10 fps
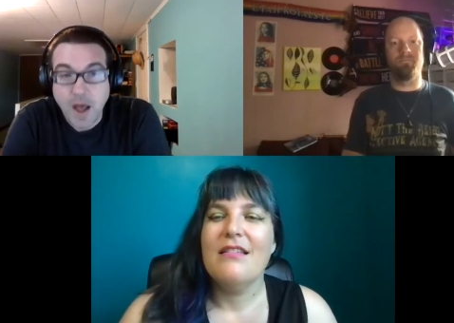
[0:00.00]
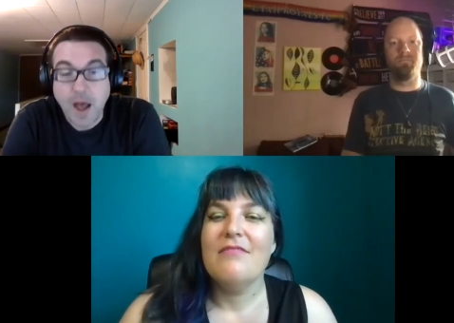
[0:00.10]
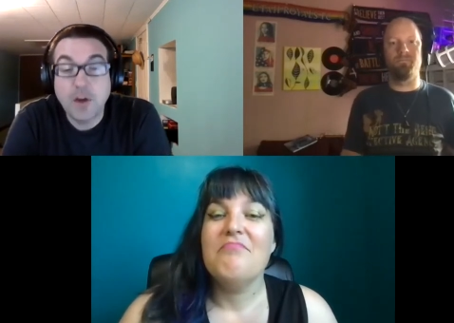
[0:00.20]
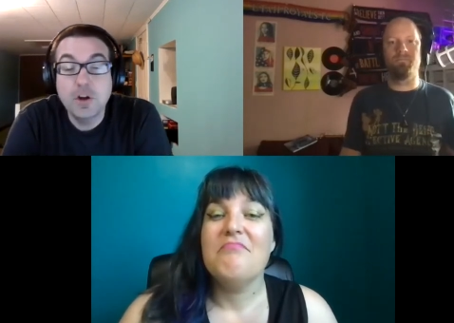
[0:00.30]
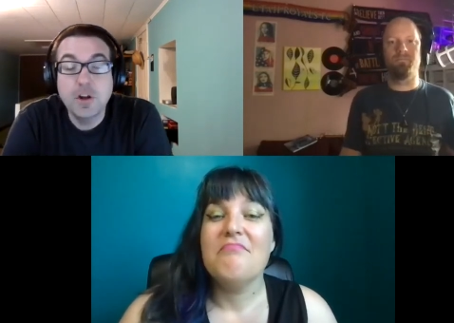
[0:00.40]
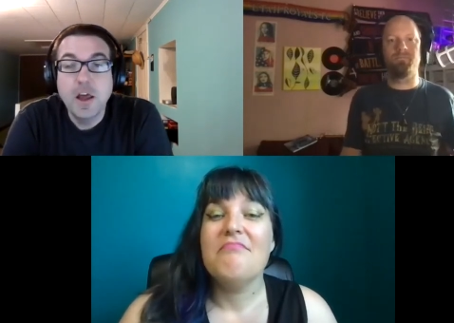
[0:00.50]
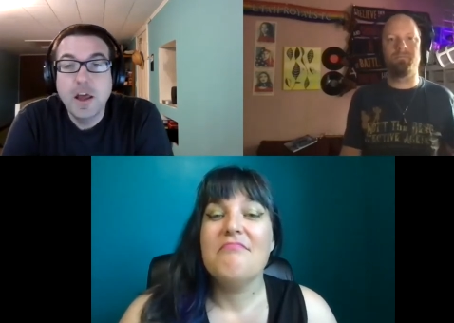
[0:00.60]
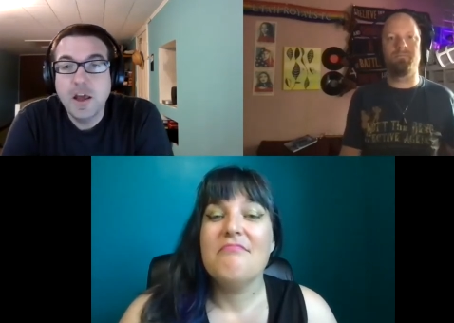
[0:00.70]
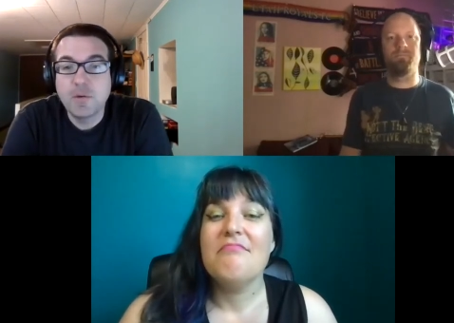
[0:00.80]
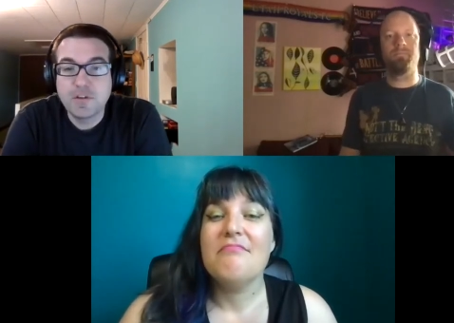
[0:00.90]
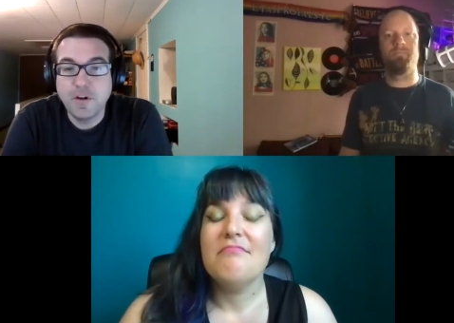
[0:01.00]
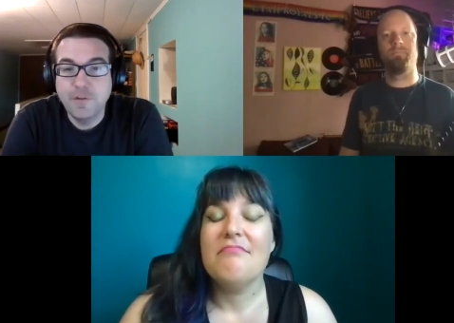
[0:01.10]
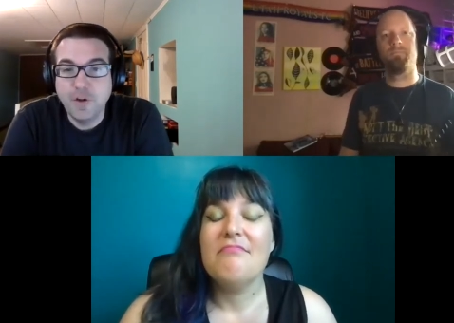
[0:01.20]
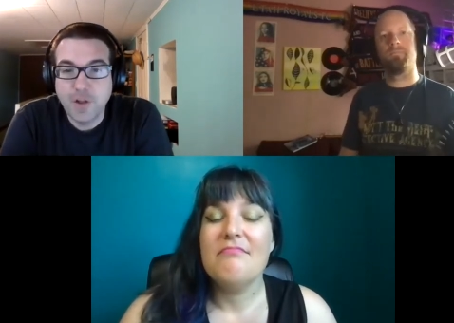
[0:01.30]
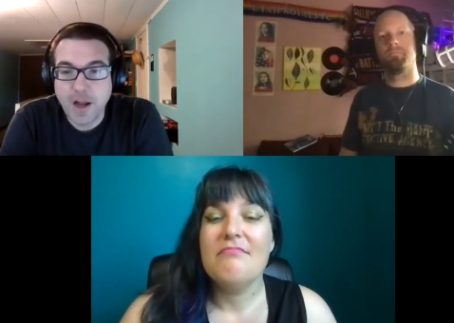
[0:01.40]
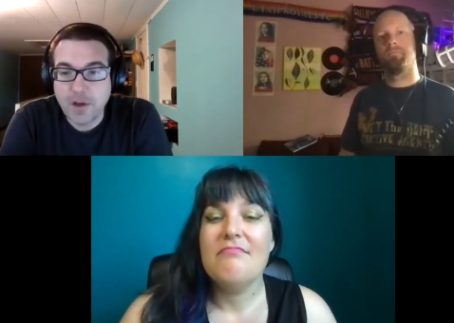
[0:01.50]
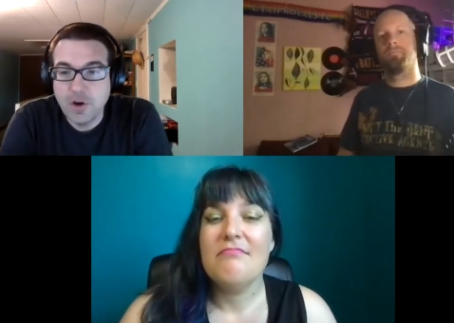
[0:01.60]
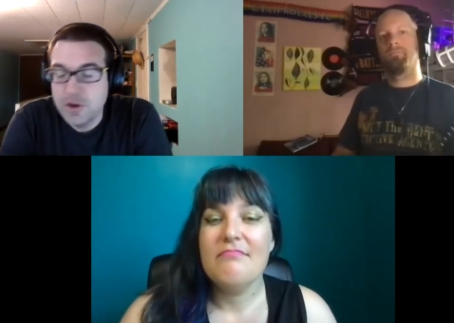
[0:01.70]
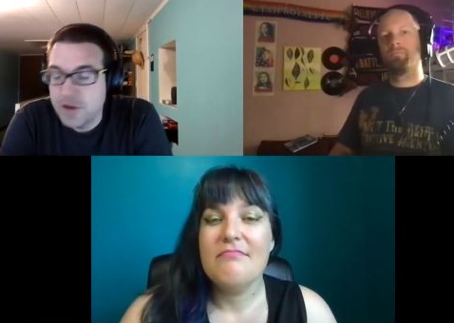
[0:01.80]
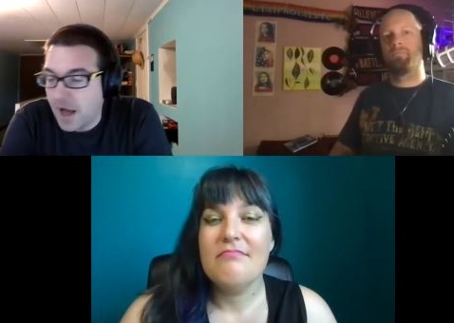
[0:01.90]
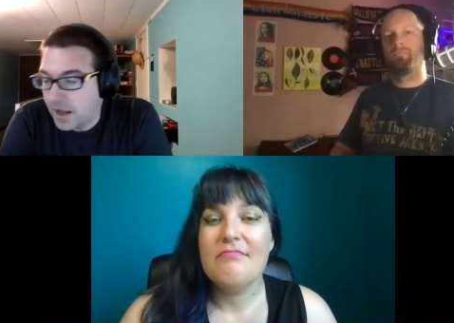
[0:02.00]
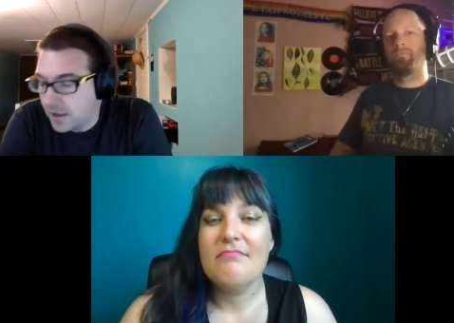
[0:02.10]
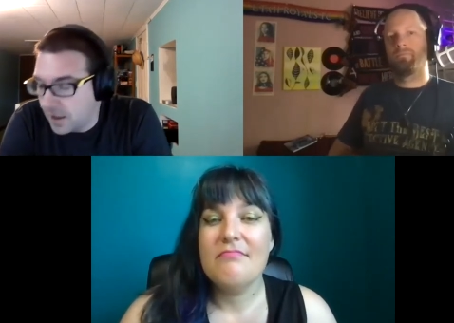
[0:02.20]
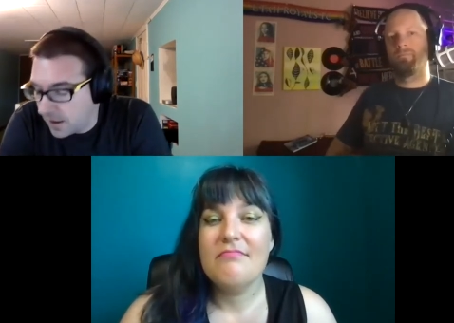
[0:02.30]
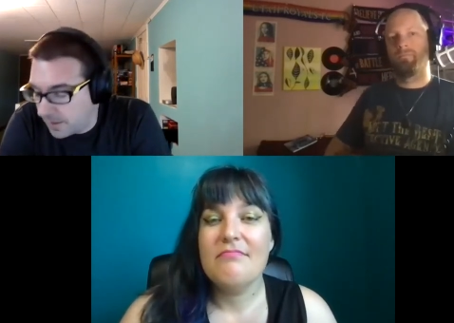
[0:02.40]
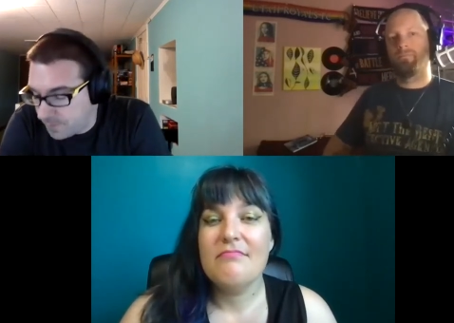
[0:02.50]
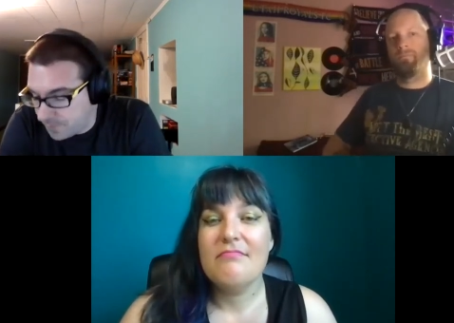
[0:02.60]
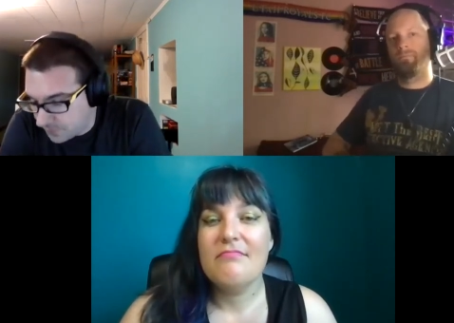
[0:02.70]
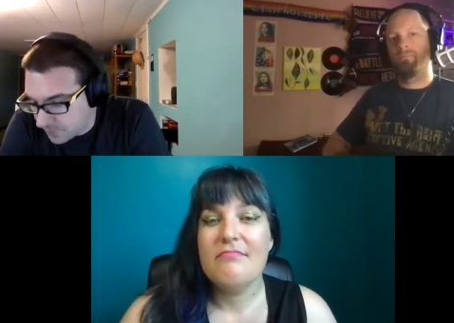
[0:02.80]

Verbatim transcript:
Speaker 1: I could. It was so full that I could not. Um,